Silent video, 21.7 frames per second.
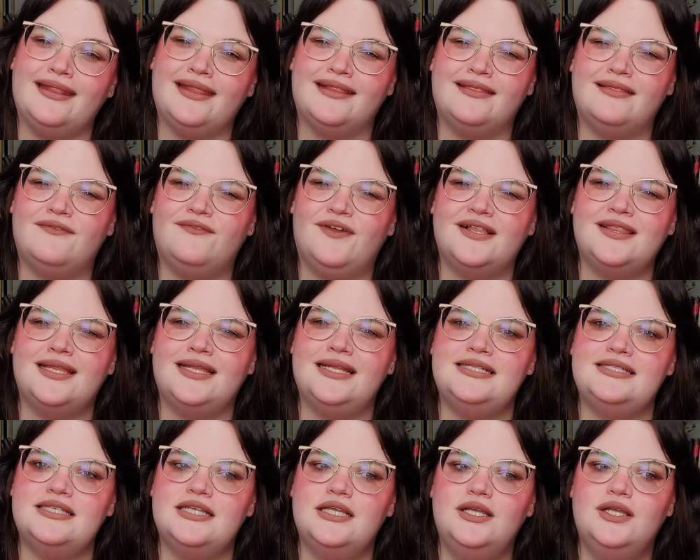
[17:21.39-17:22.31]
the fact that
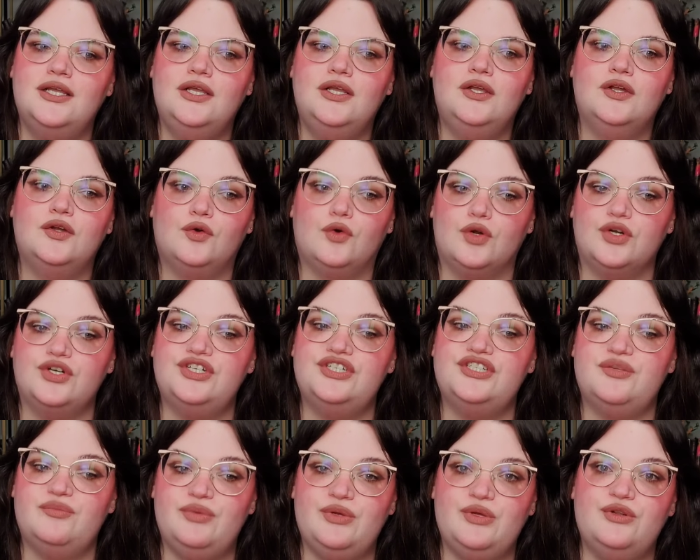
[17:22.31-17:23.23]
it's
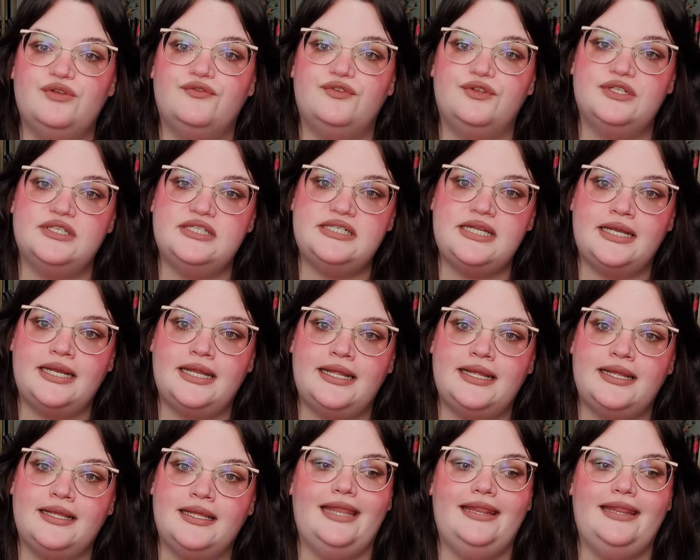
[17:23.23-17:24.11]
gorgeous and beautiful and stunning.